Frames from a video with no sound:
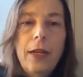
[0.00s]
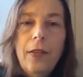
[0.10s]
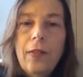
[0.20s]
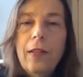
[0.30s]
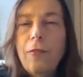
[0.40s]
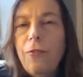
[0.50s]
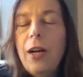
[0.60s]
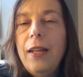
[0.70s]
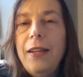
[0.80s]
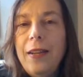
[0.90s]
And it's
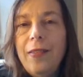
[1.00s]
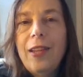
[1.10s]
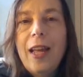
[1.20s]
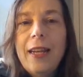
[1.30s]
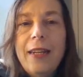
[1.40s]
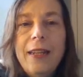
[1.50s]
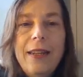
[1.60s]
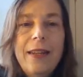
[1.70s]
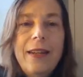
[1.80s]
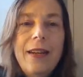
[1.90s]
fun and it's light,
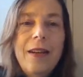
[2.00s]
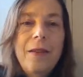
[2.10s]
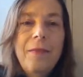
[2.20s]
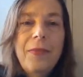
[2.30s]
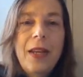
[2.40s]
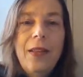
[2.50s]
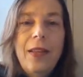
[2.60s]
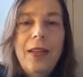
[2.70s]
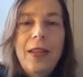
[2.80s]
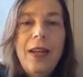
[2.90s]
and
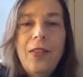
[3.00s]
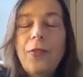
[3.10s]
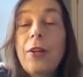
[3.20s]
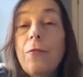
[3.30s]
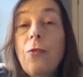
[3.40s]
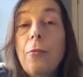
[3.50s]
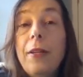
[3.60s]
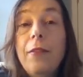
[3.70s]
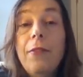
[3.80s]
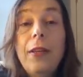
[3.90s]
it's very
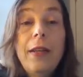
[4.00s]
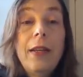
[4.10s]
informative.